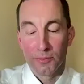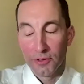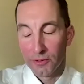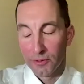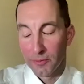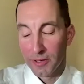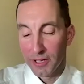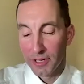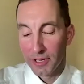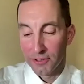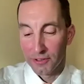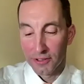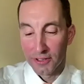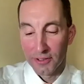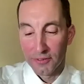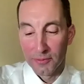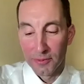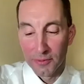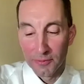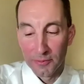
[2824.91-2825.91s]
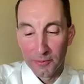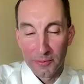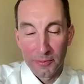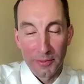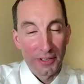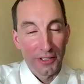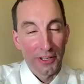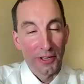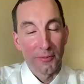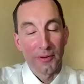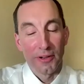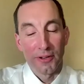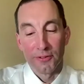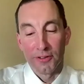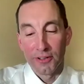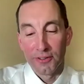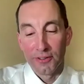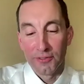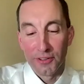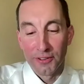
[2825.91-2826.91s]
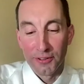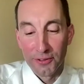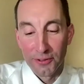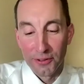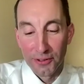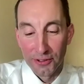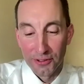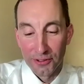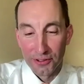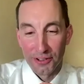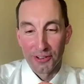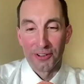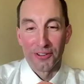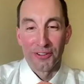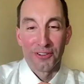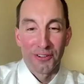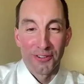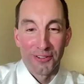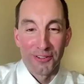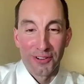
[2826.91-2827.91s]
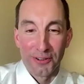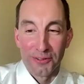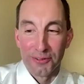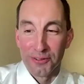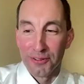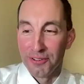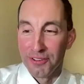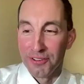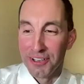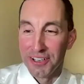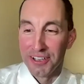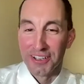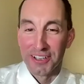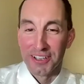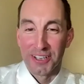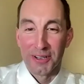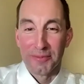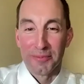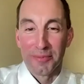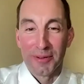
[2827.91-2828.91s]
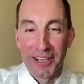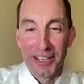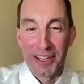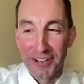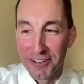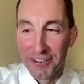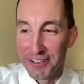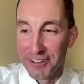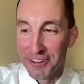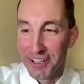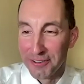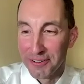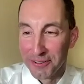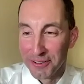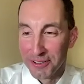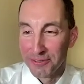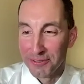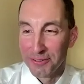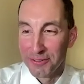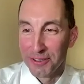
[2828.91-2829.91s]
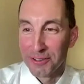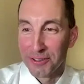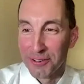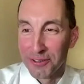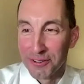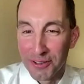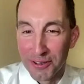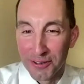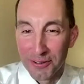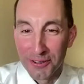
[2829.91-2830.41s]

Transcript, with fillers: me a reminder. I've been bugging my wife to do this, Sharon. So I will uh, get back on that. We we certainly